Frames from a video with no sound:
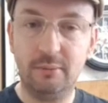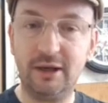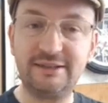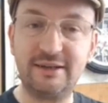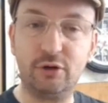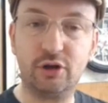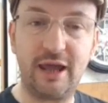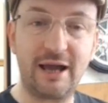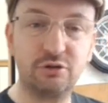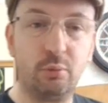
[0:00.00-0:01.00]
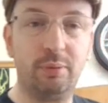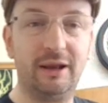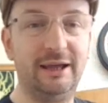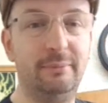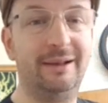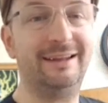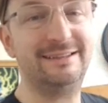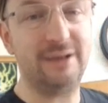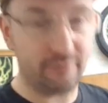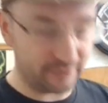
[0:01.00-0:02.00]
But let's have a look at the actual
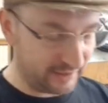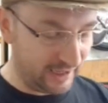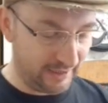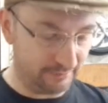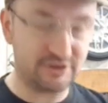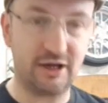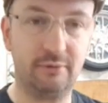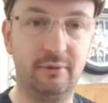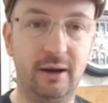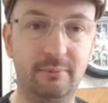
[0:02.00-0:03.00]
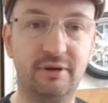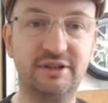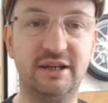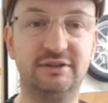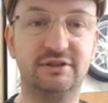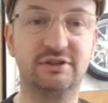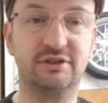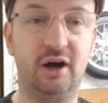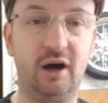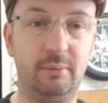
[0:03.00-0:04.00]
playability of the game. So press enter to
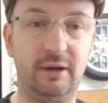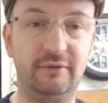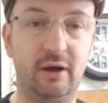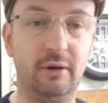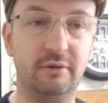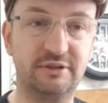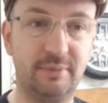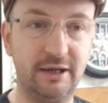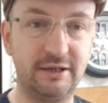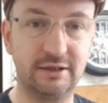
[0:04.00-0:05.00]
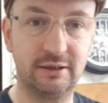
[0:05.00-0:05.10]
start, I believe. Oh no, it's space.